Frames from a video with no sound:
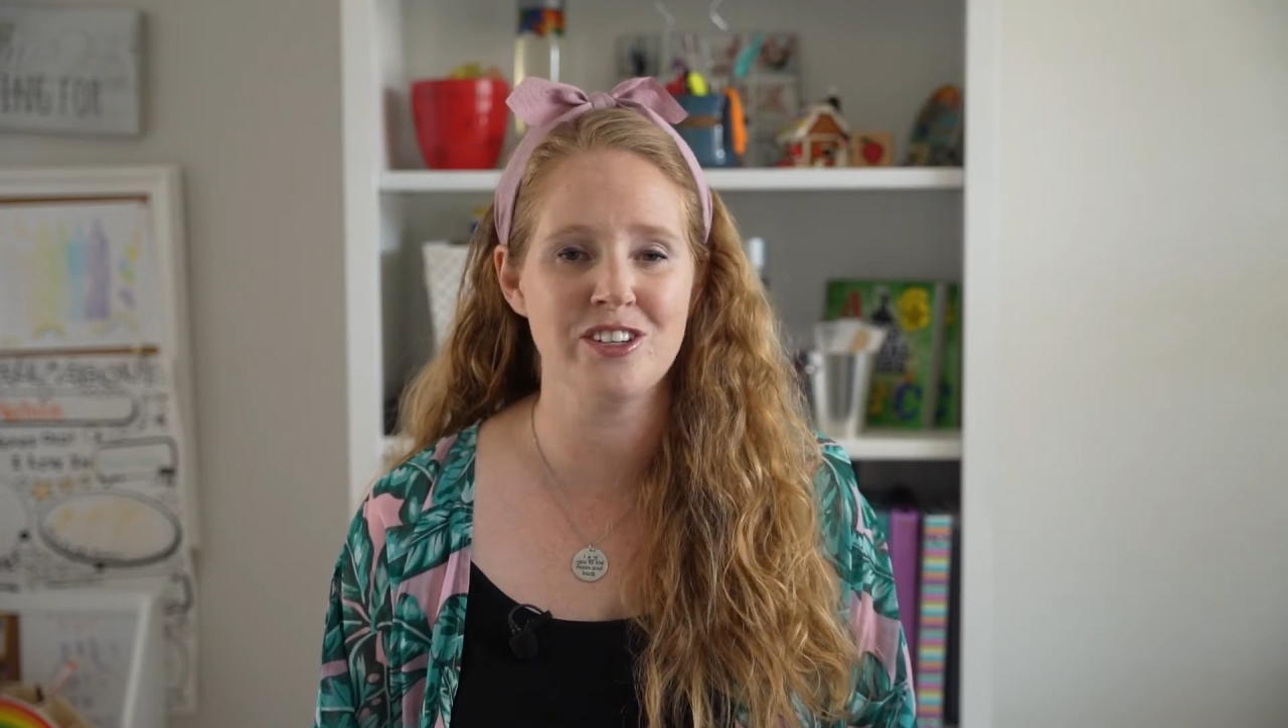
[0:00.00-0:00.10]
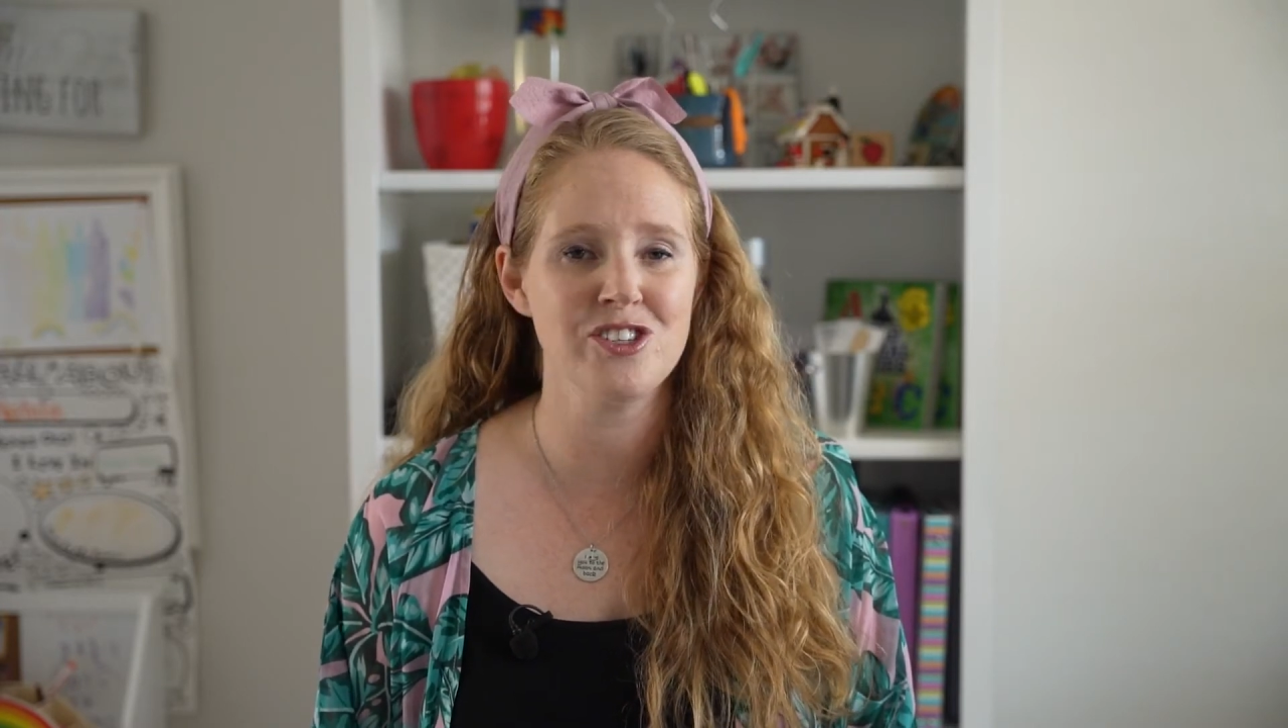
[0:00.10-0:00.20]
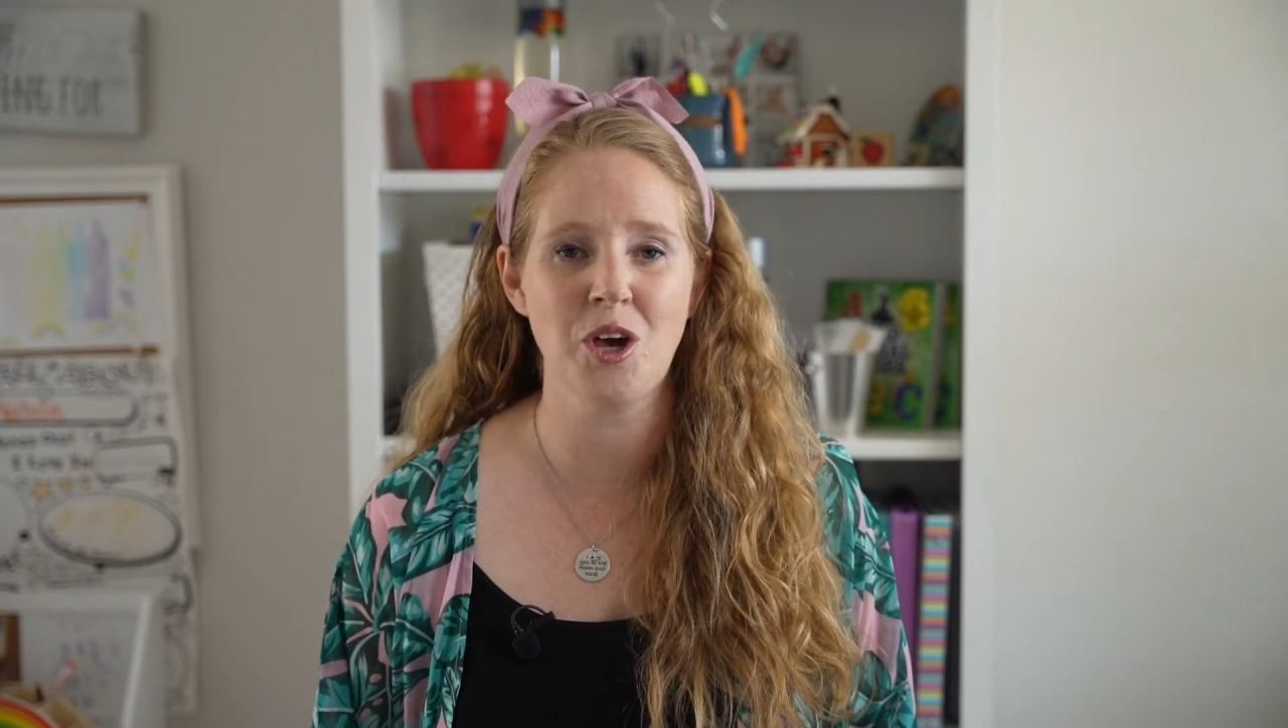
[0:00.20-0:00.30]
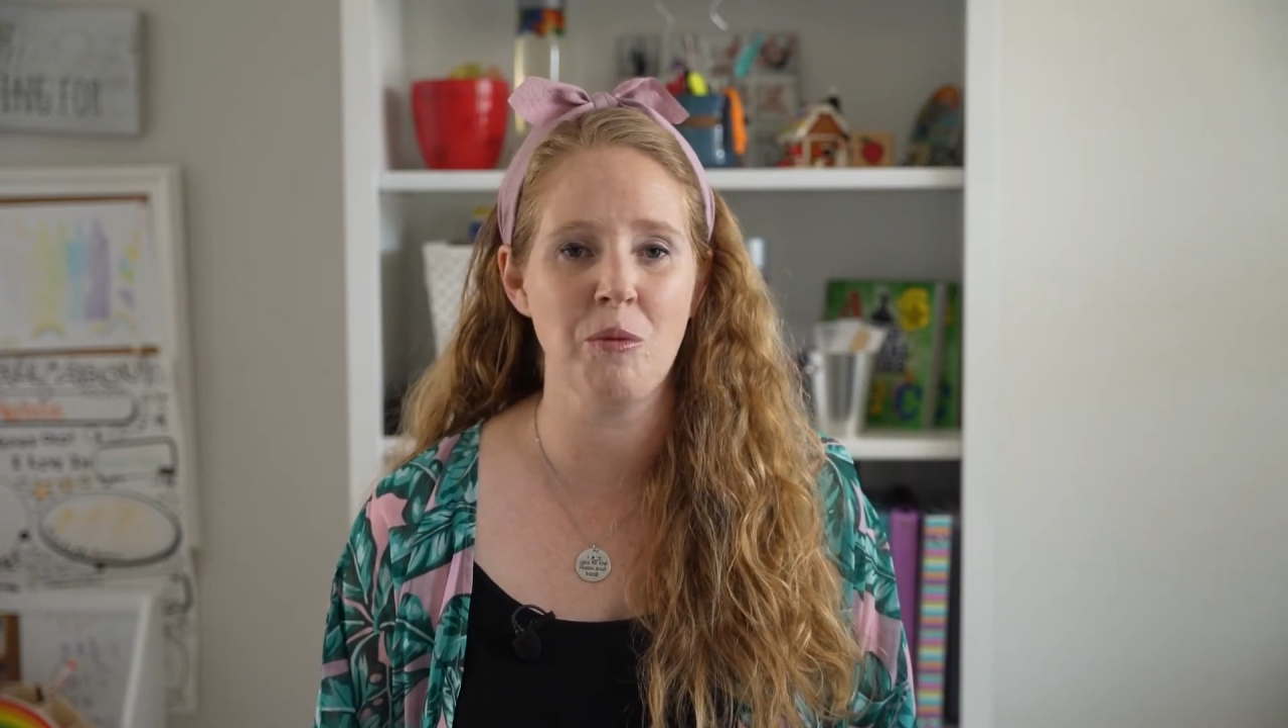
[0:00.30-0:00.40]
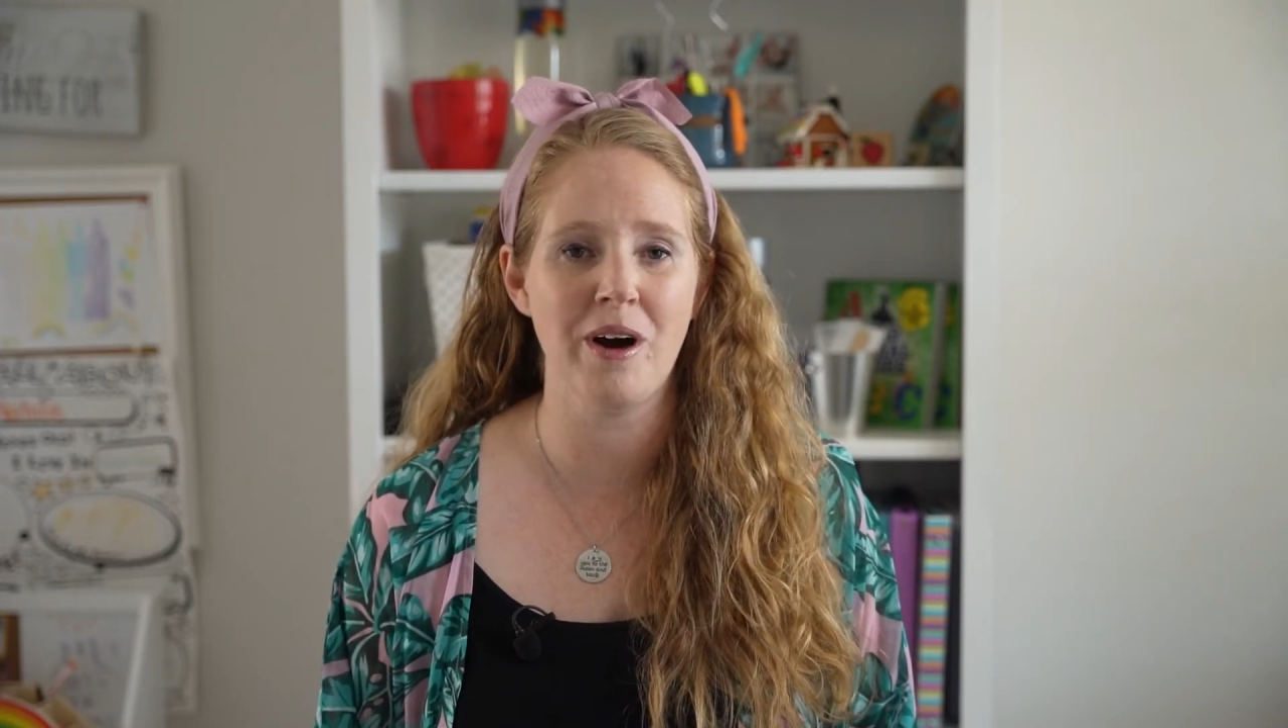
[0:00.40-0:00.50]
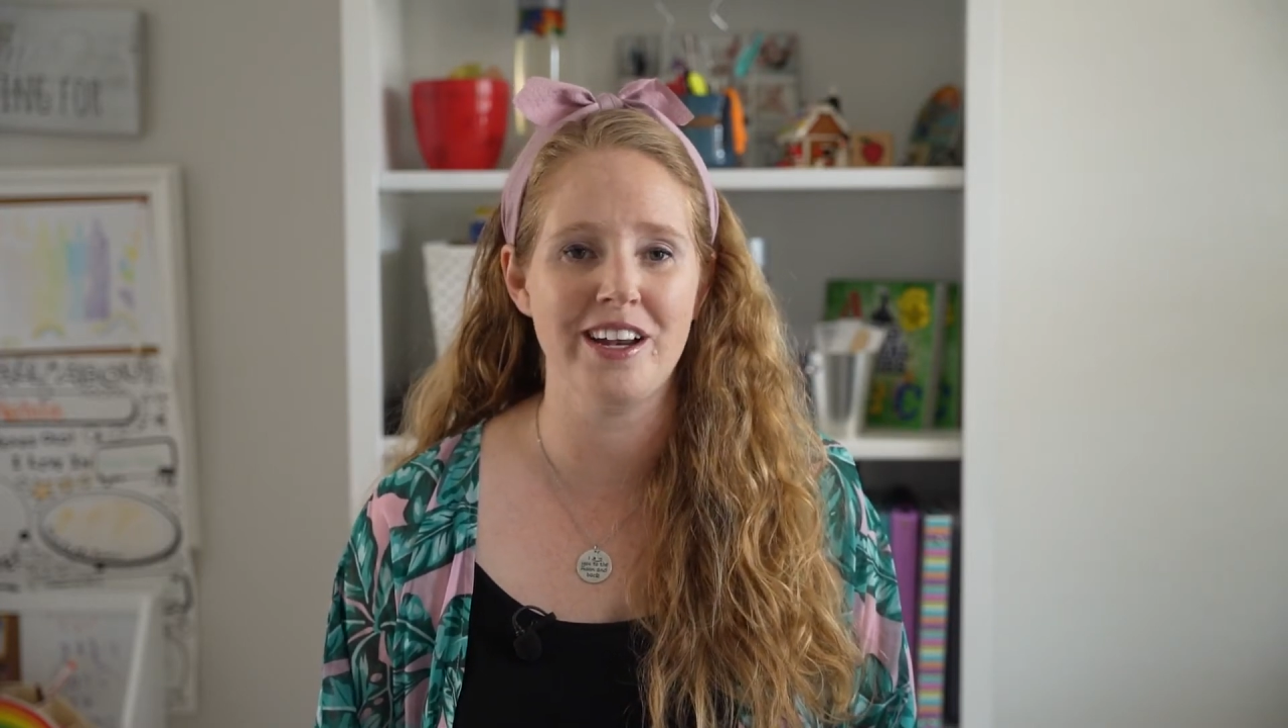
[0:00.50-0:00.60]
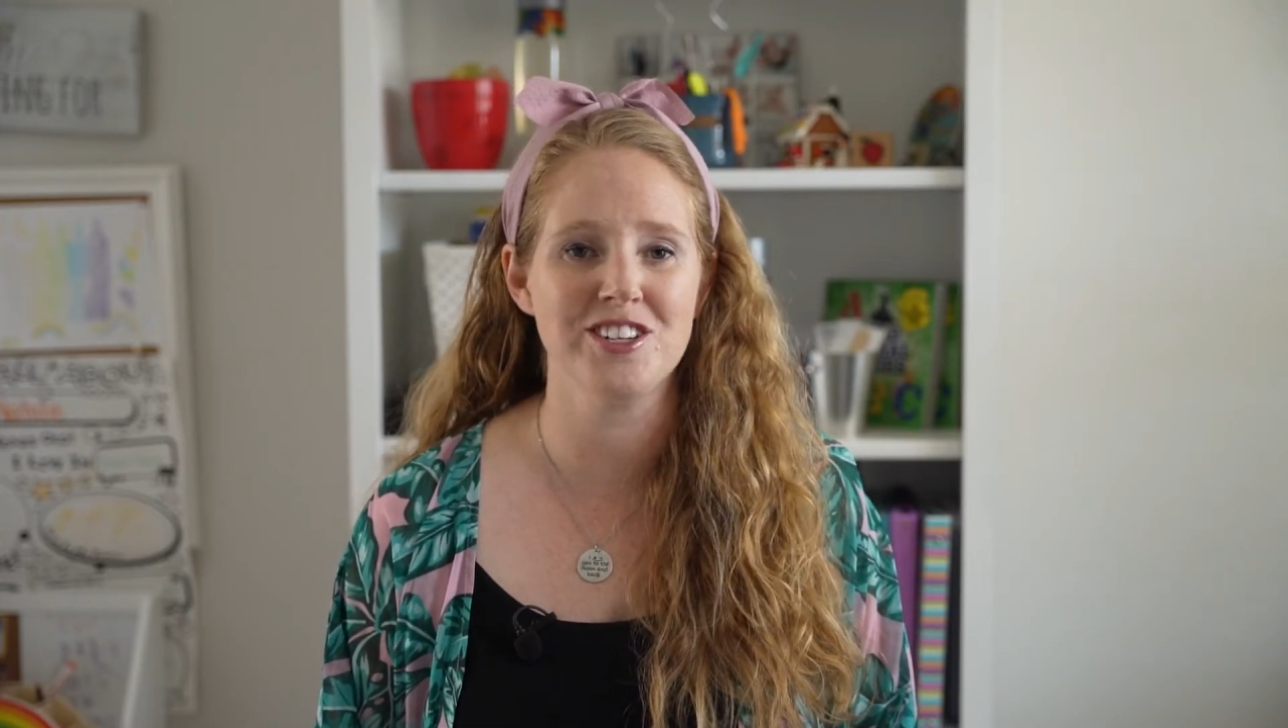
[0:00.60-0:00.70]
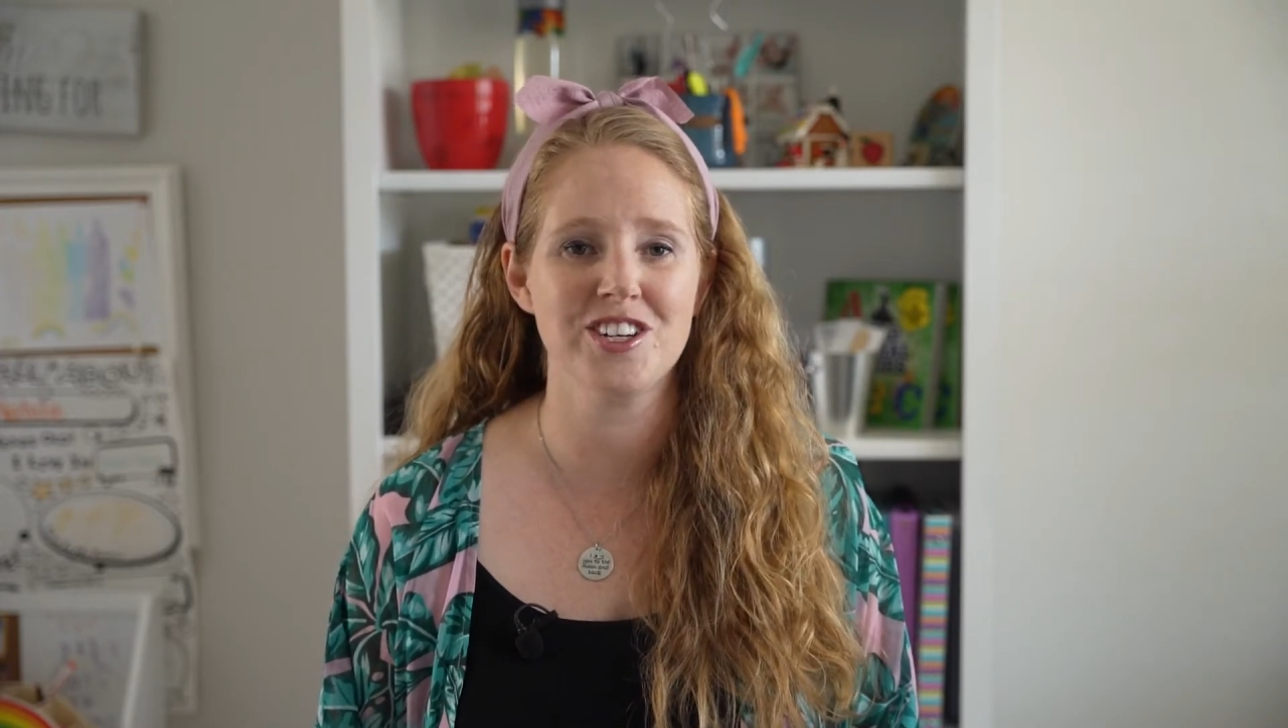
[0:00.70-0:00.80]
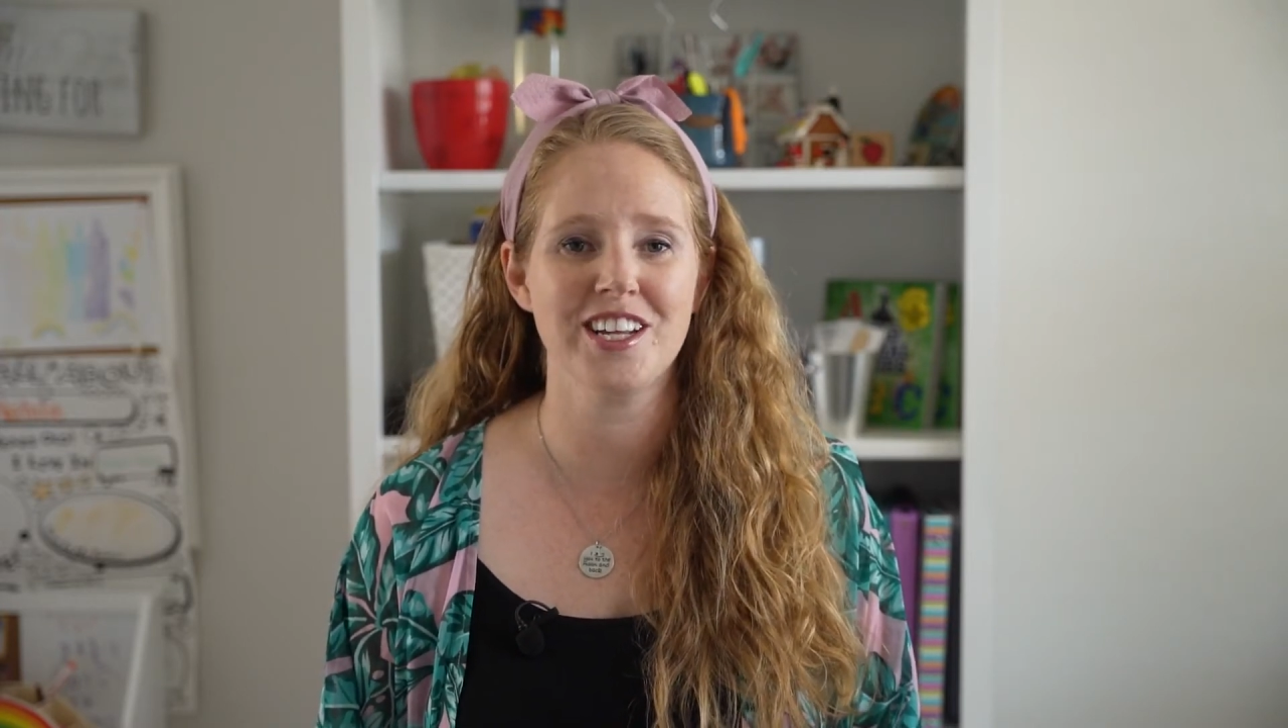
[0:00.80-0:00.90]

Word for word: so much.